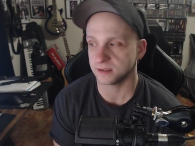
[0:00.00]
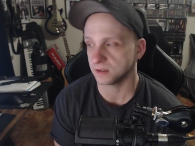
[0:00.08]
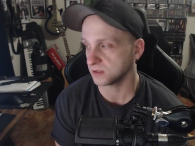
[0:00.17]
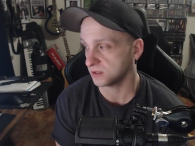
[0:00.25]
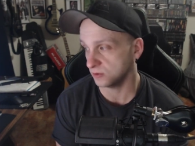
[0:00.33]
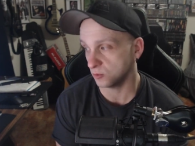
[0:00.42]
I'll
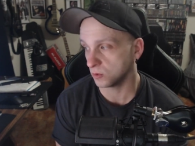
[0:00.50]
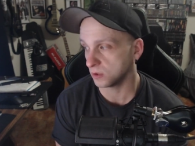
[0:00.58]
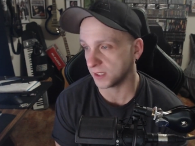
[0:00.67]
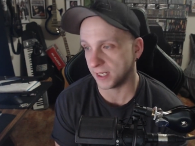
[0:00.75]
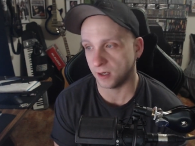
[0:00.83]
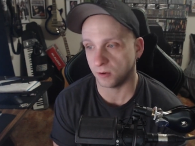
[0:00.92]
still
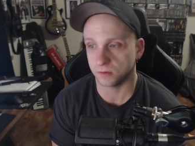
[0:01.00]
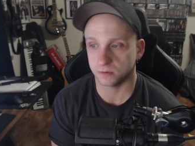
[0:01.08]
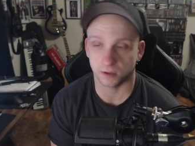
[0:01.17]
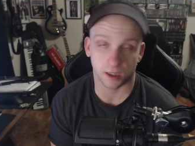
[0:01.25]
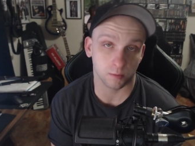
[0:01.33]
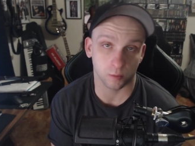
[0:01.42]
work out,
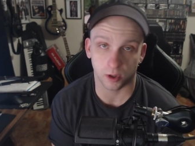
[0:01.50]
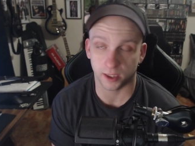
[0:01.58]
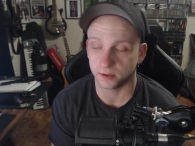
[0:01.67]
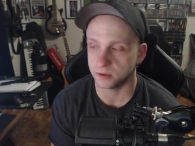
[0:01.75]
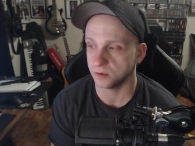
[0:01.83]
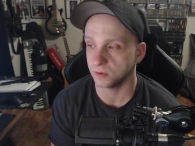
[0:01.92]
not
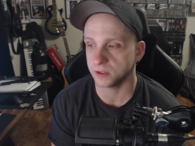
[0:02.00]
wanting to,